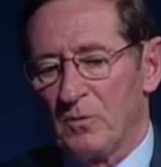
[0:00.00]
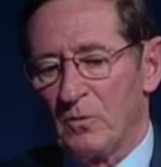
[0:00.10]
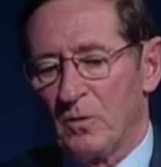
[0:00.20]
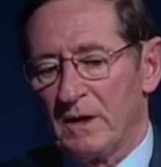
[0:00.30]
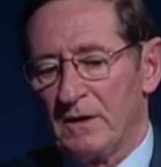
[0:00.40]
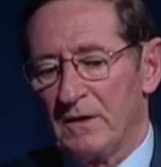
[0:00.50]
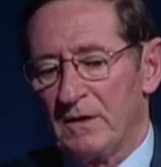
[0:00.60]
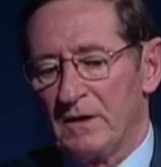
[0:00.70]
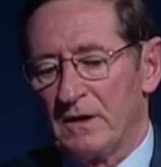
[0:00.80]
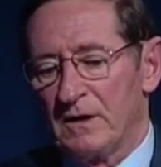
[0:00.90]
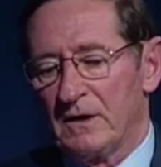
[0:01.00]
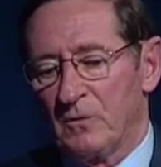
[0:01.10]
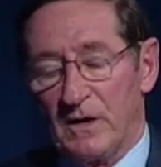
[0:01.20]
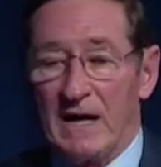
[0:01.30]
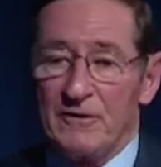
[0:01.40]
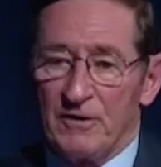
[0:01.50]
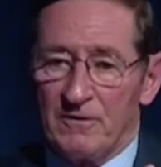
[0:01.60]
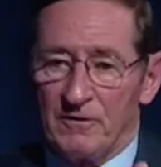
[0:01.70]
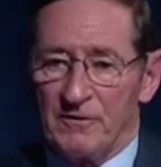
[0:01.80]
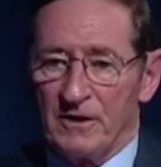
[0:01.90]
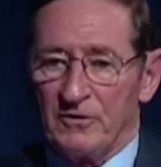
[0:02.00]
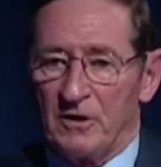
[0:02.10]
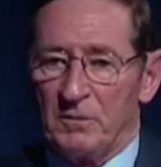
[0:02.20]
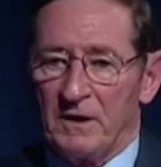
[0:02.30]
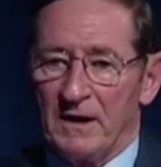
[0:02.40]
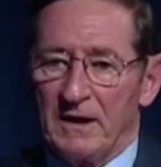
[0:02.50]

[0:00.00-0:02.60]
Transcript: when I travel, for example,